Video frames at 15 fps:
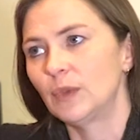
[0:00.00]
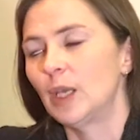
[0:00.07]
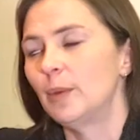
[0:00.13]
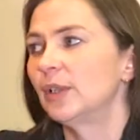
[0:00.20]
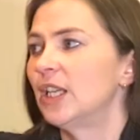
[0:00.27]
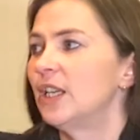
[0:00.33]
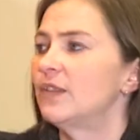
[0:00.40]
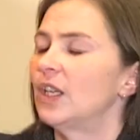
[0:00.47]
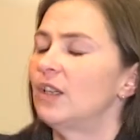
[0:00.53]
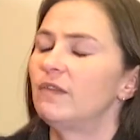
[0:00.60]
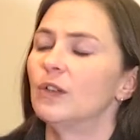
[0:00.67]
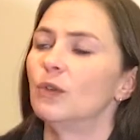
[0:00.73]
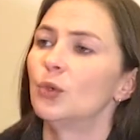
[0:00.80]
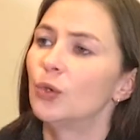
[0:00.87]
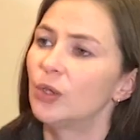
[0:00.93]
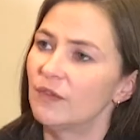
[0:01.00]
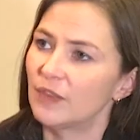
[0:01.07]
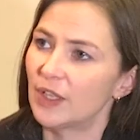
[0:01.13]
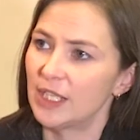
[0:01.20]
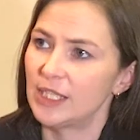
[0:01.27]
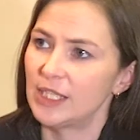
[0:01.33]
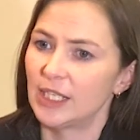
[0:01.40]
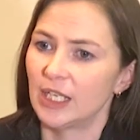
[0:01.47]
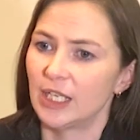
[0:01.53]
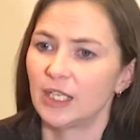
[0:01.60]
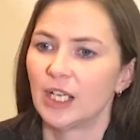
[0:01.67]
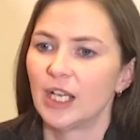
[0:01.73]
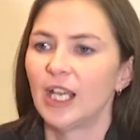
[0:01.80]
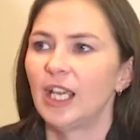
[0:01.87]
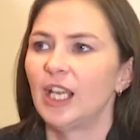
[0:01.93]
They believed they'd feel good if they did it,
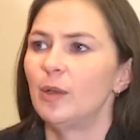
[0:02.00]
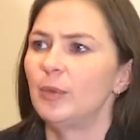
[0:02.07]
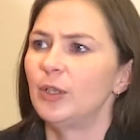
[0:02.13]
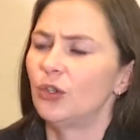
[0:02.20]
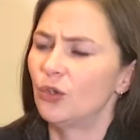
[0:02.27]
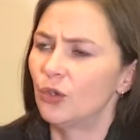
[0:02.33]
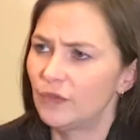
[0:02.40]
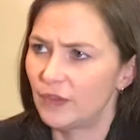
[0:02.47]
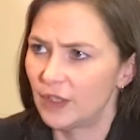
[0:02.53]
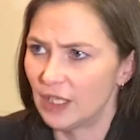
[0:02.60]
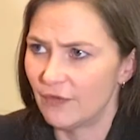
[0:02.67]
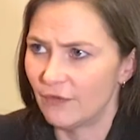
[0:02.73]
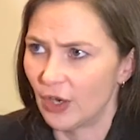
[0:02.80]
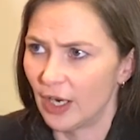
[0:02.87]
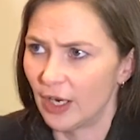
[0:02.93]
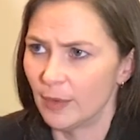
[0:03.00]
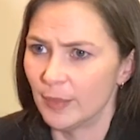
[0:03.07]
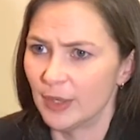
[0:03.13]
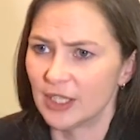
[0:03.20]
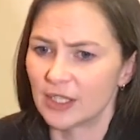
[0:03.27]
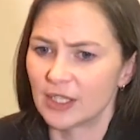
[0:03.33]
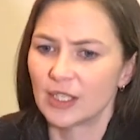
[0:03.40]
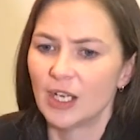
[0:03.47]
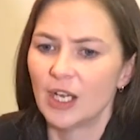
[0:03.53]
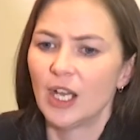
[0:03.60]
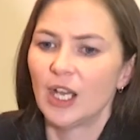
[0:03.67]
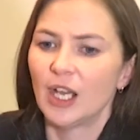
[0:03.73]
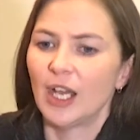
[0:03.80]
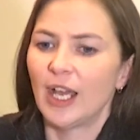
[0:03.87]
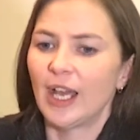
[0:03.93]
it'd be good for the environment.
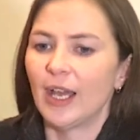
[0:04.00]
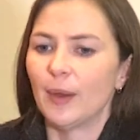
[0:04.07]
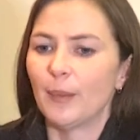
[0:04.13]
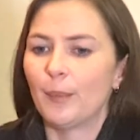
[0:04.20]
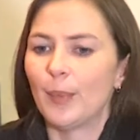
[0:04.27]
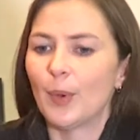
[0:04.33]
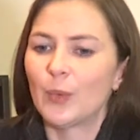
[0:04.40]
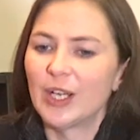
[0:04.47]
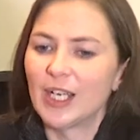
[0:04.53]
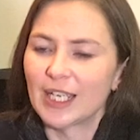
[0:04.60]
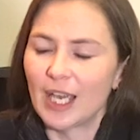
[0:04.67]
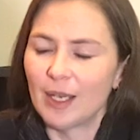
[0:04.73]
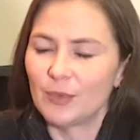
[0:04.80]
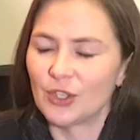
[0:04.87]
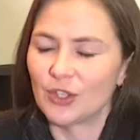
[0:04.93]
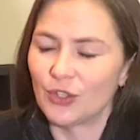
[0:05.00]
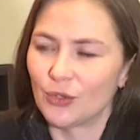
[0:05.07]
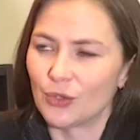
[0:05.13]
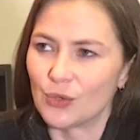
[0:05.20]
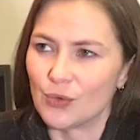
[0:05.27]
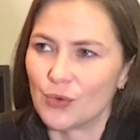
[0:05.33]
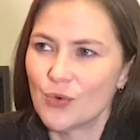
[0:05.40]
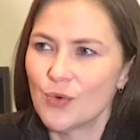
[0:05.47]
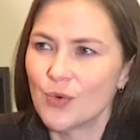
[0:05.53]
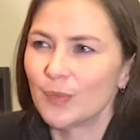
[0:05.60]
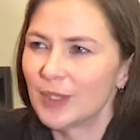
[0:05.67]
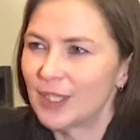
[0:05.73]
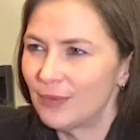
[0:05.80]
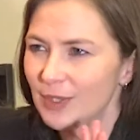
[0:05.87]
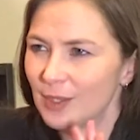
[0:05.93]
But when it came to social
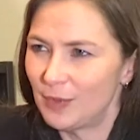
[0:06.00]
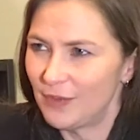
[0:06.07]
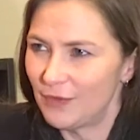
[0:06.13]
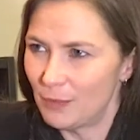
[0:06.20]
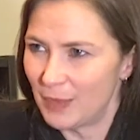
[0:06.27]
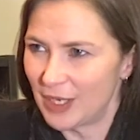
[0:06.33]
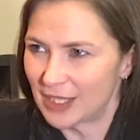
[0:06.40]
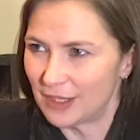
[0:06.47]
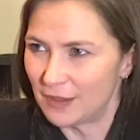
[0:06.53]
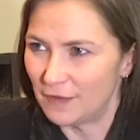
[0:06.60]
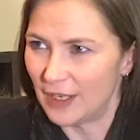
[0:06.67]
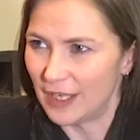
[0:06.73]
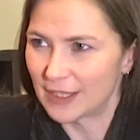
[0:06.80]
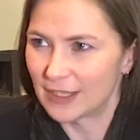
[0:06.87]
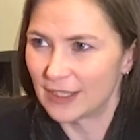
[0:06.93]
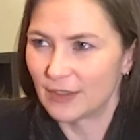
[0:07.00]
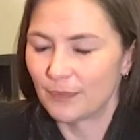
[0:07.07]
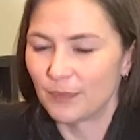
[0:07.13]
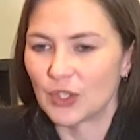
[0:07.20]
norms, there was a bit of a mixed effect.